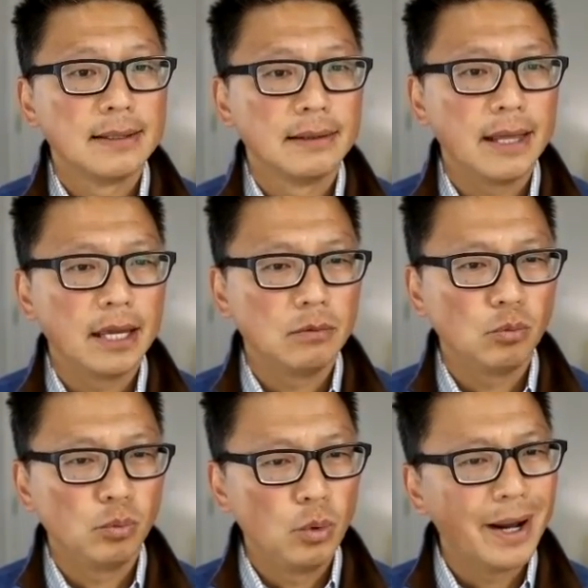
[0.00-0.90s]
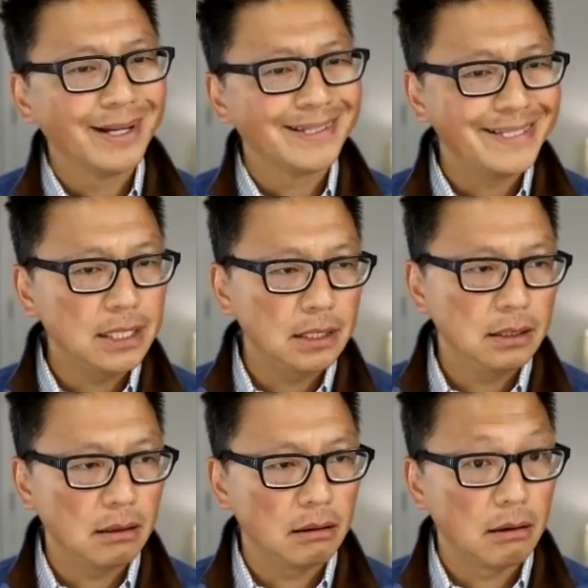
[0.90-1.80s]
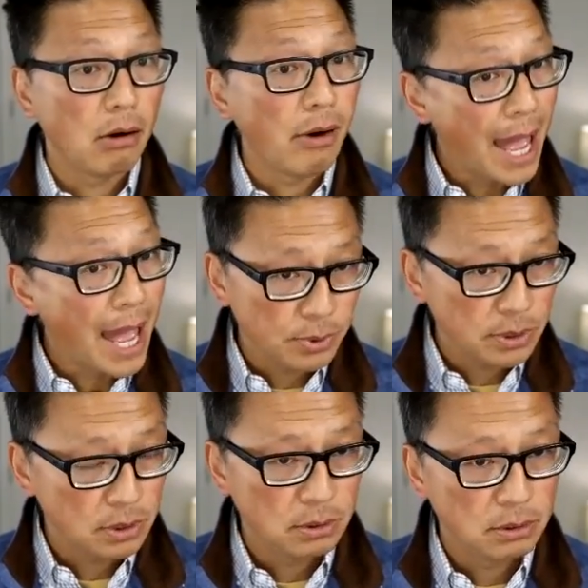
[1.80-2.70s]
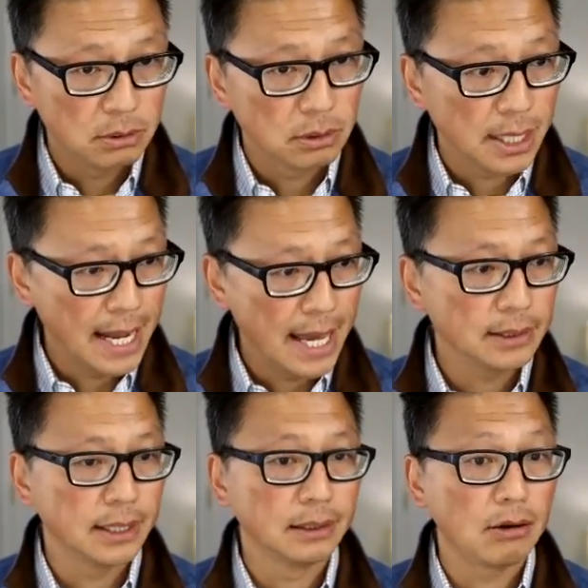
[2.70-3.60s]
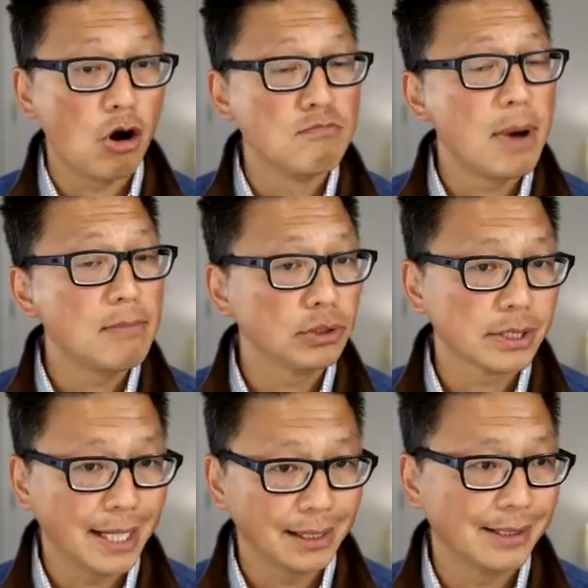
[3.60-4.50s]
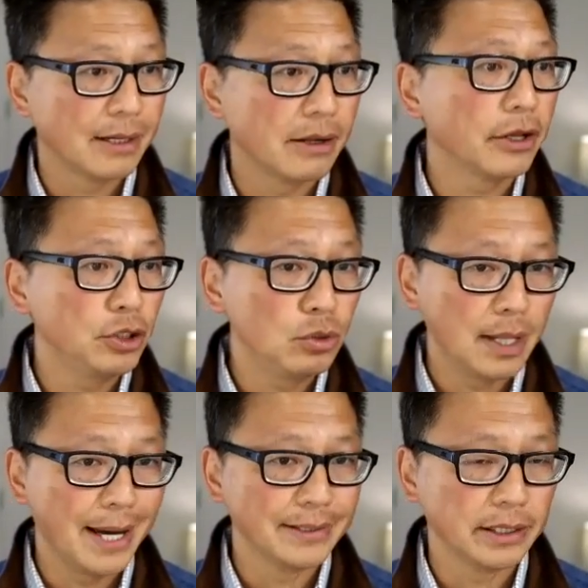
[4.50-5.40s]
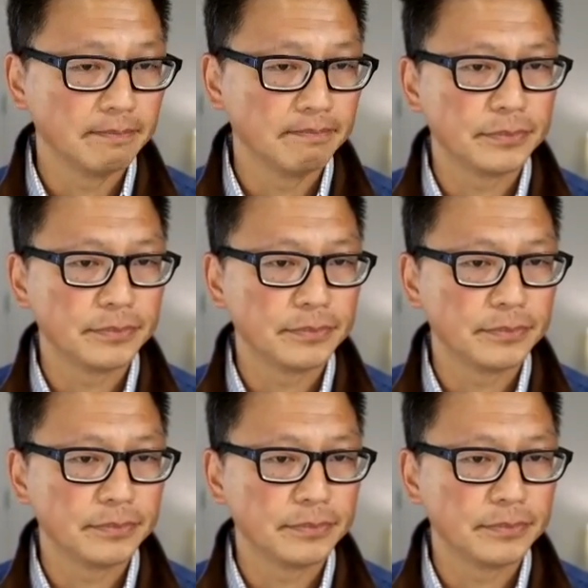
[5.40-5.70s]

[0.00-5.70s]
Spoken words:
then we want to see our apps connecting, our members connecting, and are they utilizing it?